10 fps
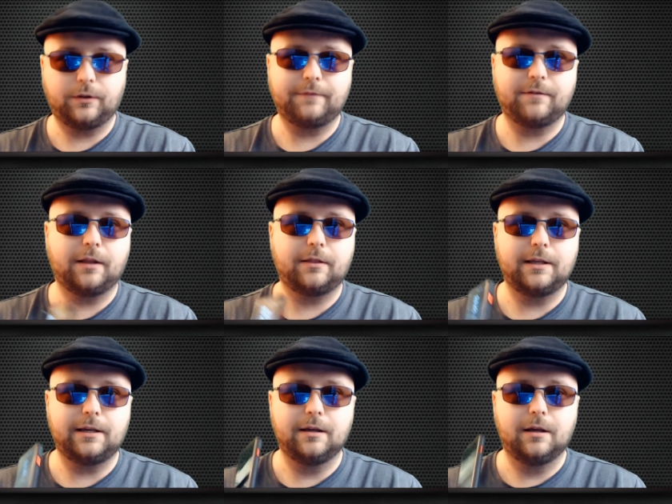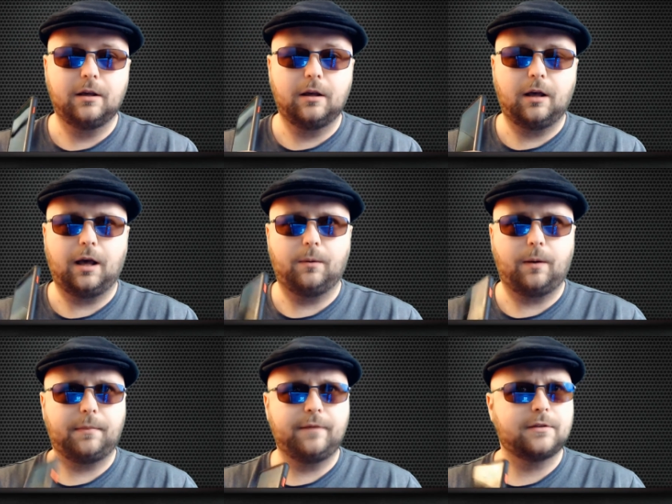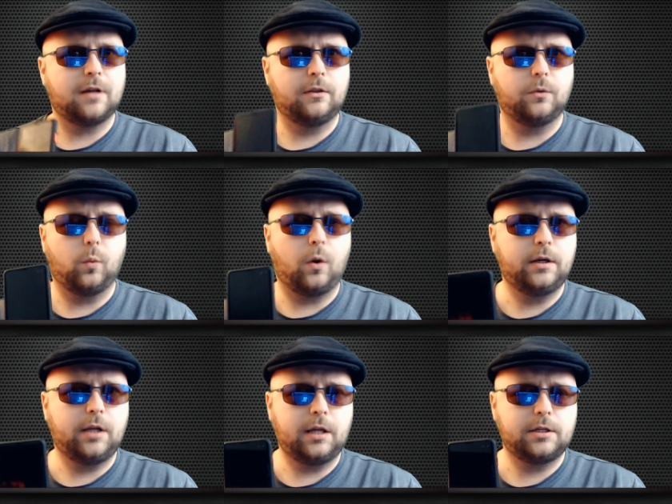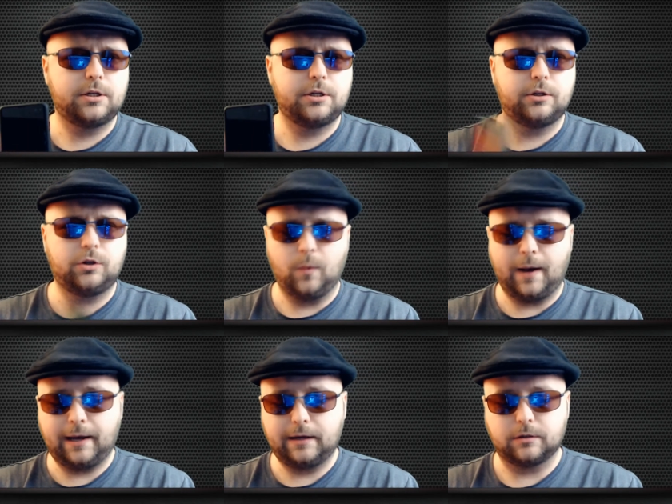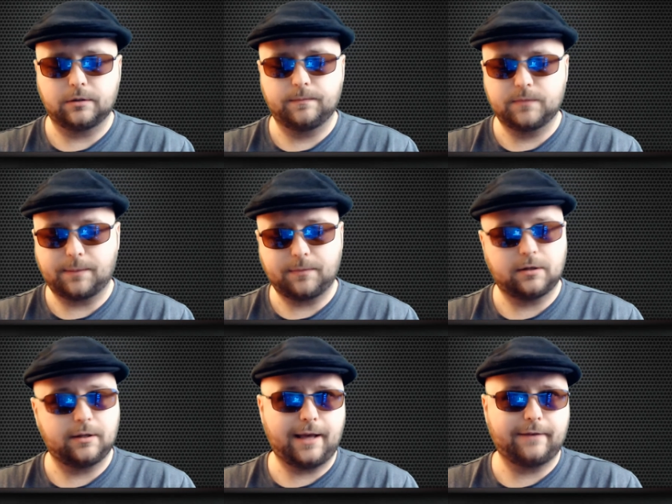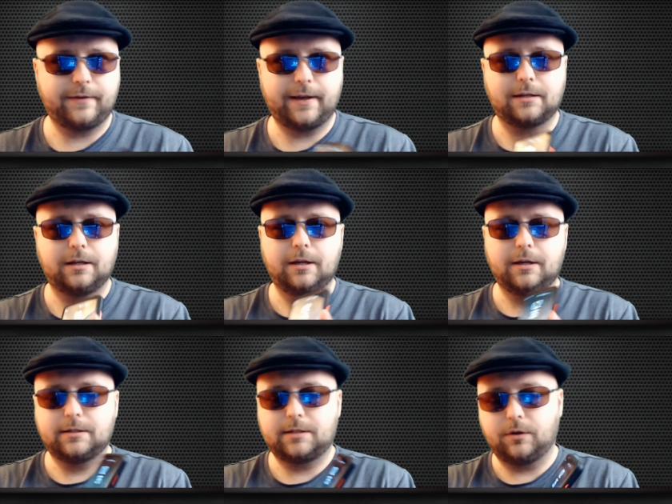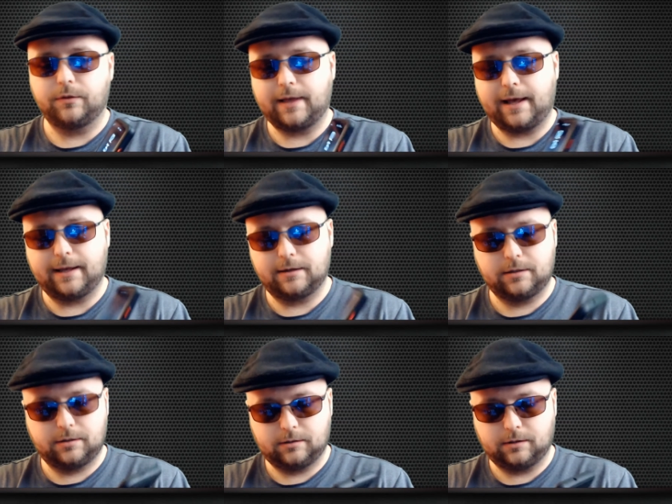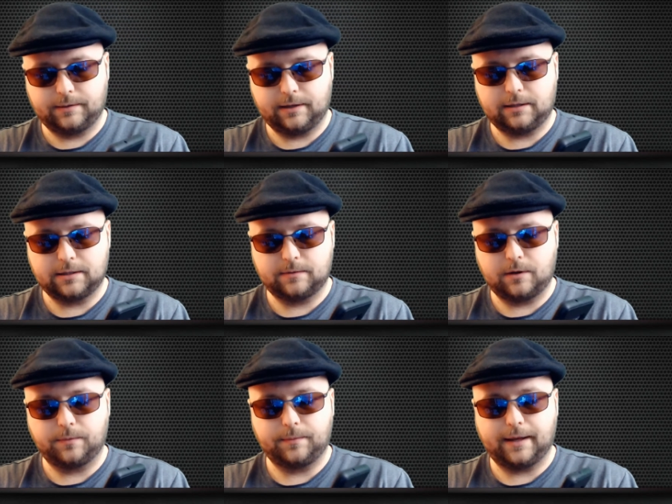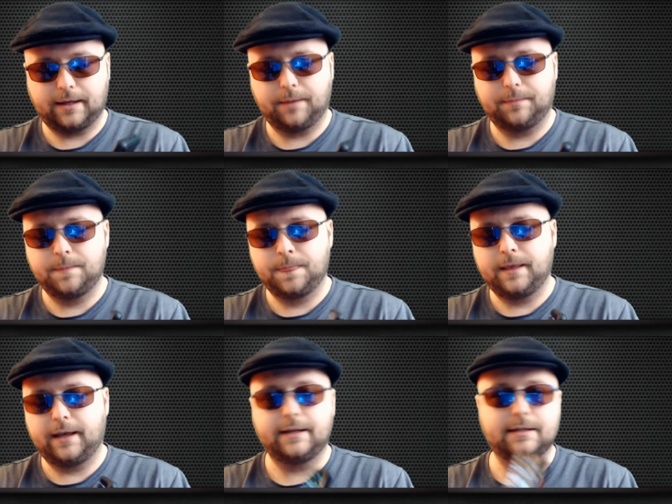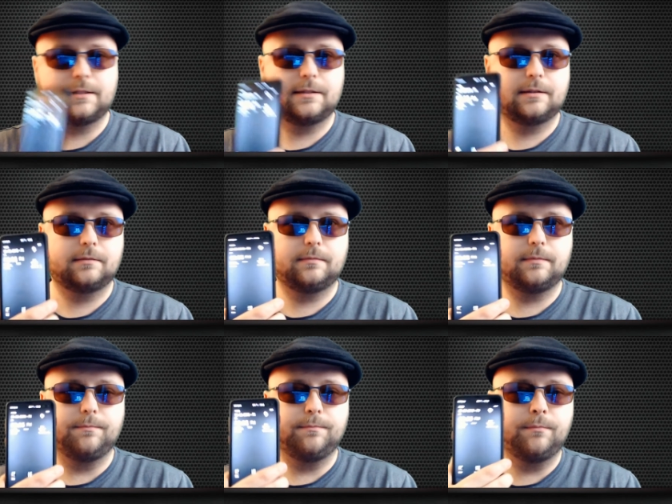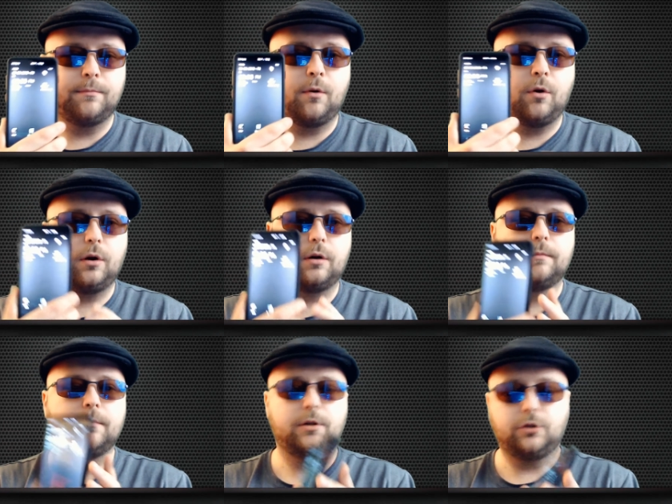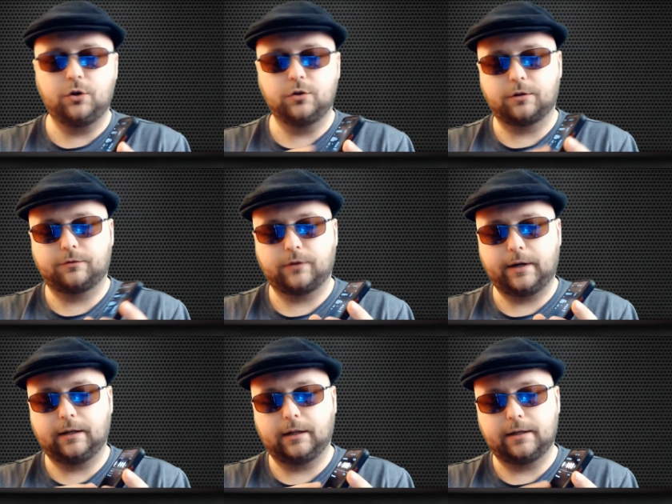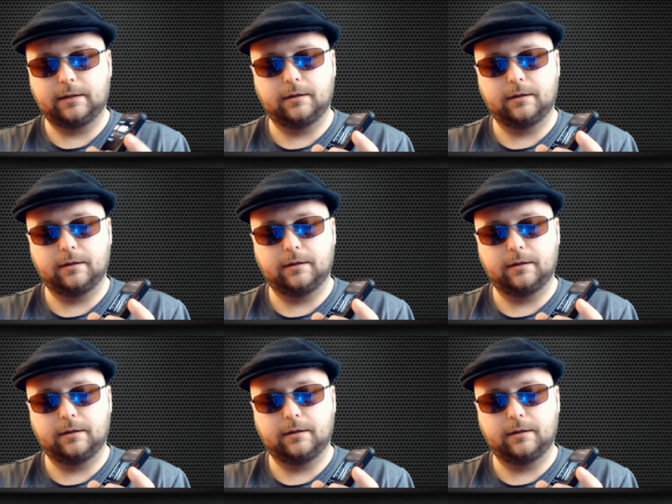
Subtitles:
They've got the, I believe it's called the One Touch UI or something to that effect. So that, let me get this open back up. It is more user friendly.